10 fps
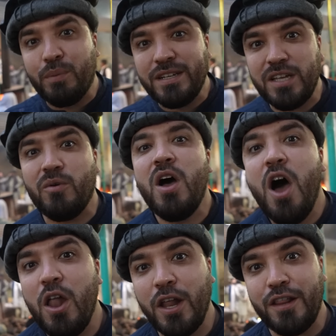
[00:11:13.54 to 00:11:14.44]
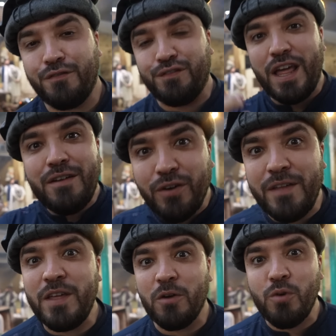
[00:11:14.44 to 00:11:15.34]
brings out a lot of the flavor
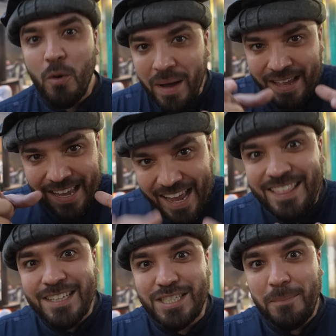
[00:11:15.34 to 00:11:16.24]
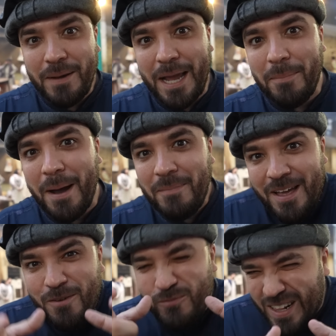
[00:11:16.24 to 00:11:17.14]
and the aroma in the Chapli Kabab.
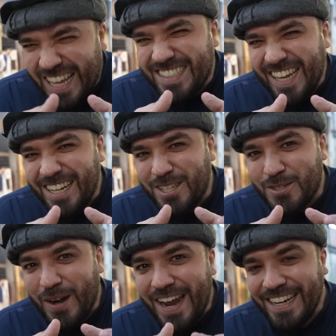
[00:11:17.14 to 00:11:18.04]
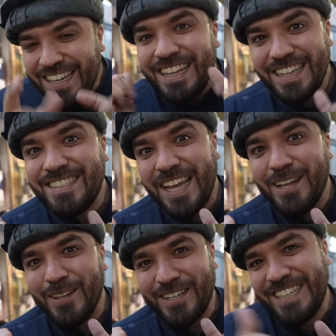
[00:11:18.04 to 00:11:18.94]
Really excited to try it. Let's take a
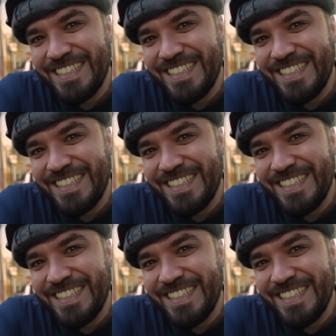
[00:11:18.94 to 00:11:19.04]
look.